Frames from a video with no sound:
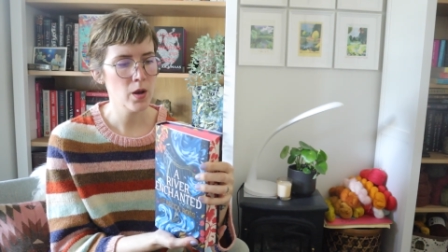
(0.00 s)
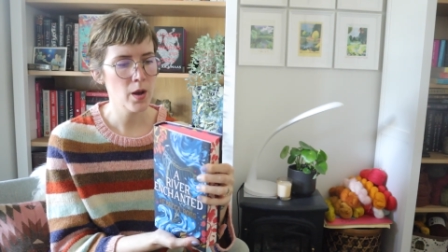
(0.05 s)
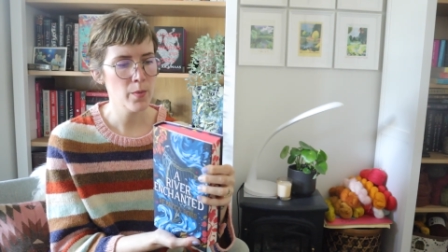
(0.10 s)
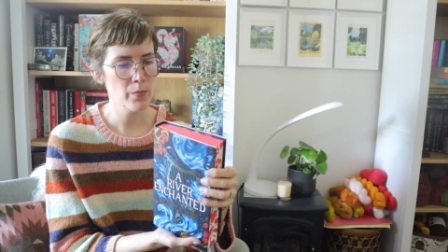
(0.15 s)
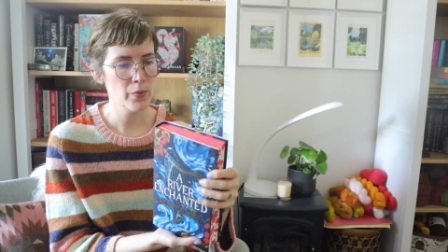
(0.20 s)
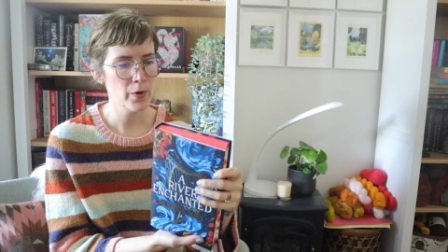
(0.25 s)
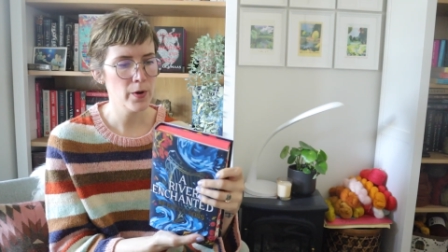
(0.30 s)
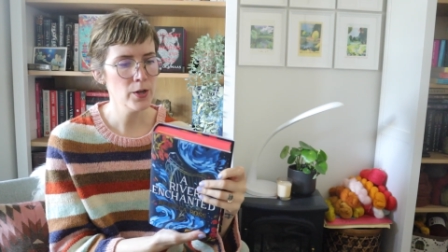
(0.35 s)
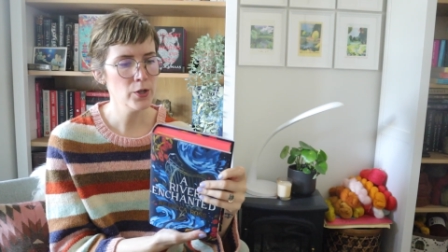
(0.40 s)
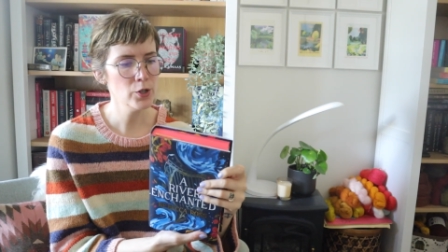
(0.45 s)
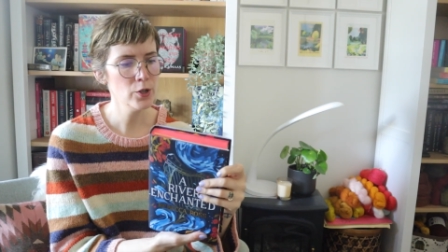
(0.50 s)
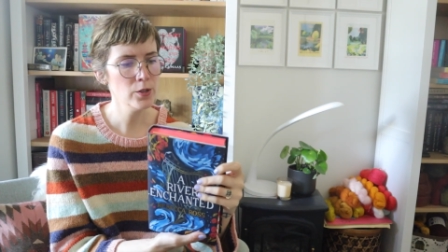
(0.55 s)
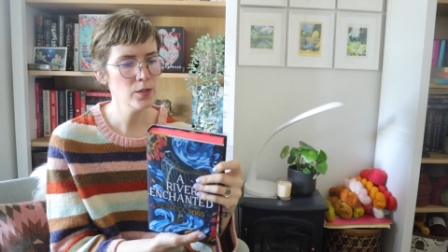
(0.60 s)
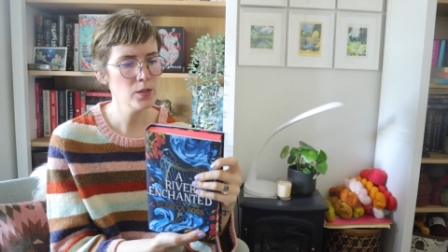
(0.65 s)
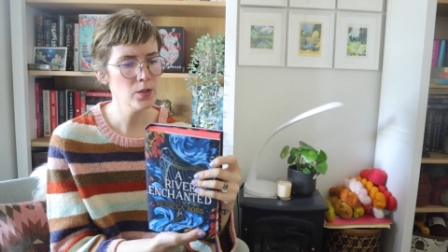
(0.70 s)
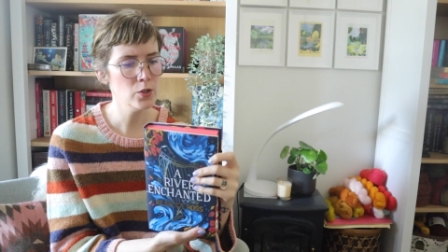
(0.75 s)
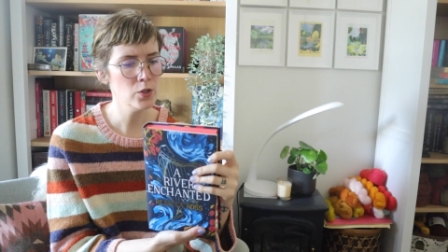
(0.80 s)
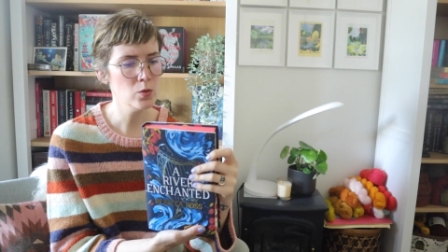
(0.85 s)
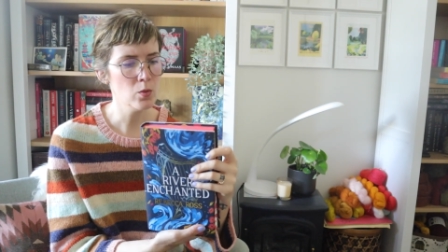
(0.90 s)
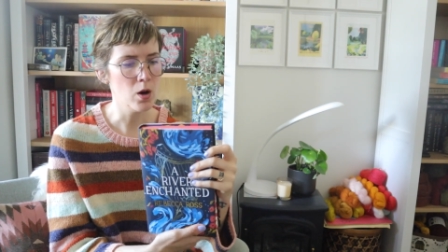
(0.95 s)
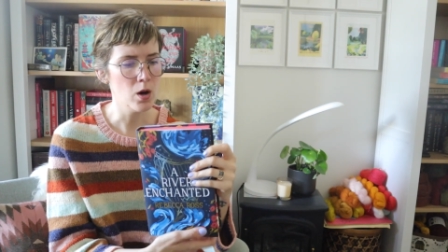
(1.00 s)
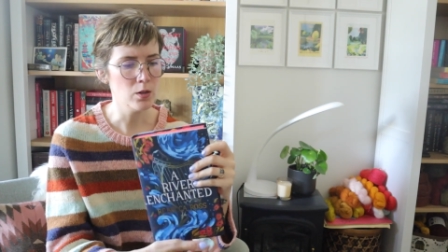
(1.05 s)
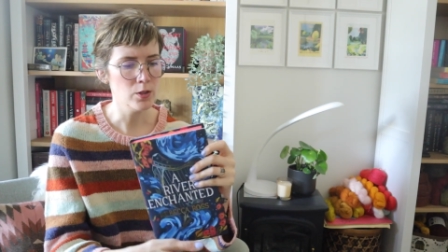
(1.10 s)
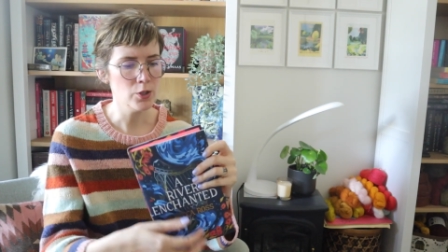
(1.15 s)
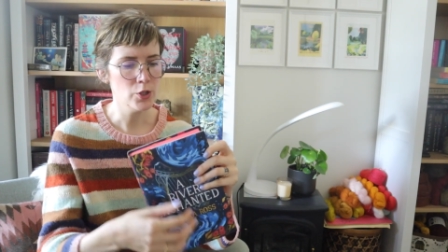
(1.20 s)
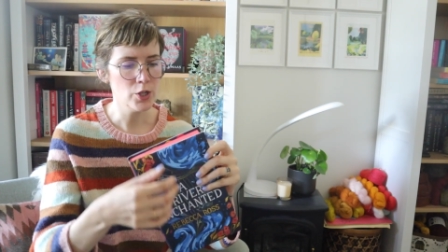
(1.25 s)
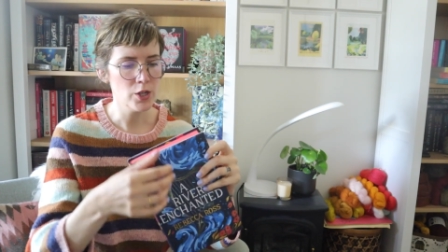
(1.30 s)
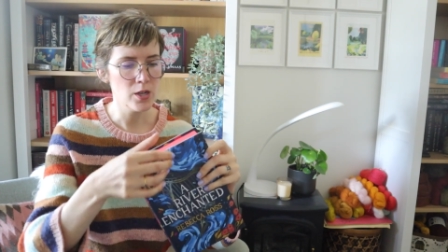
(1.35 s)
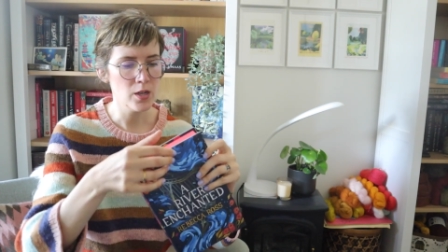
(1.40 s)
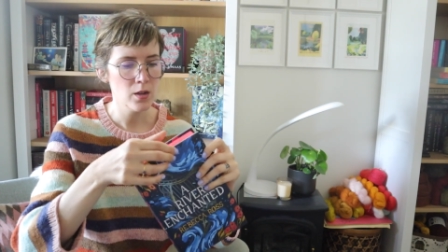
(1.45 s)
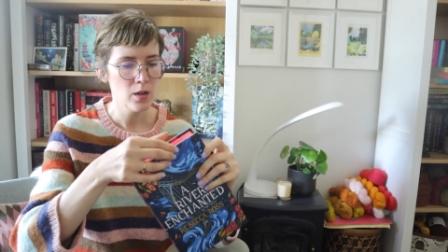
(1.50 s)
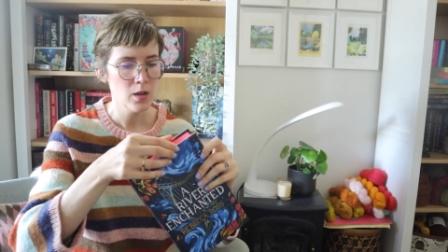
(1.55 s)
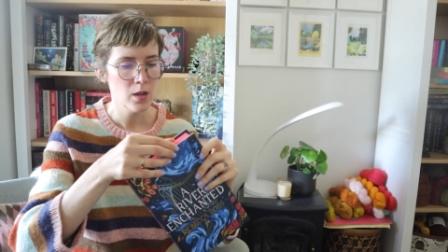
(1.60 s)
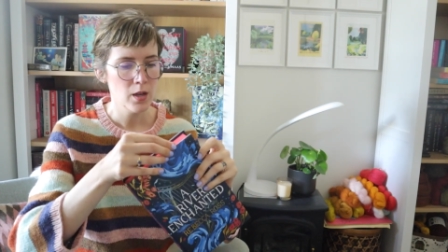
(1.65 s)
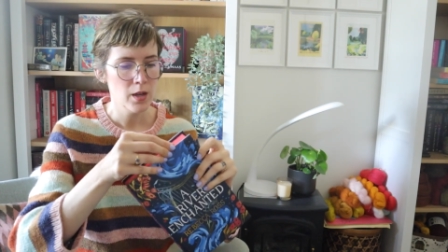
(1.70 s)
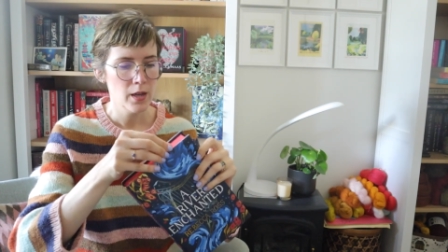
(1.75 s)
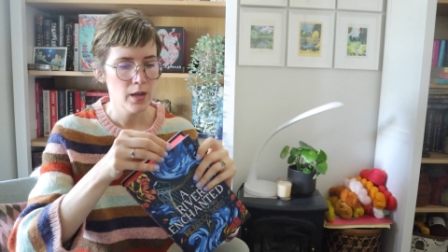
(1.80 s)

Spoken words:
I'm pretty sure it's a duology.